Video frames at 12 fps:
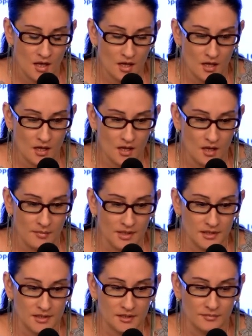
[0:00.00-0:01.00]

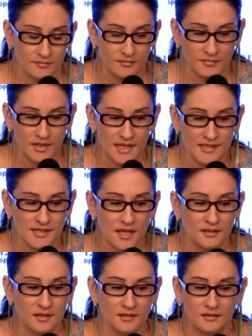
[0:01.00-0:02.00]
But they
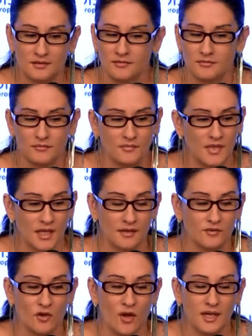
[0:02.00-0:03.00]
said that they
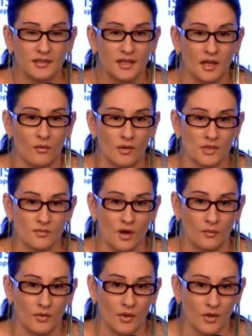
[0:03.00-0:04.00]
have no idea what's
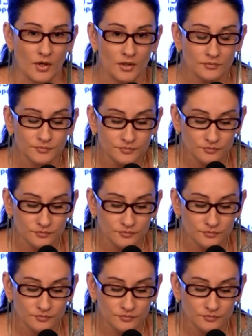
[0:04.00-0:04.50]
wrong with her.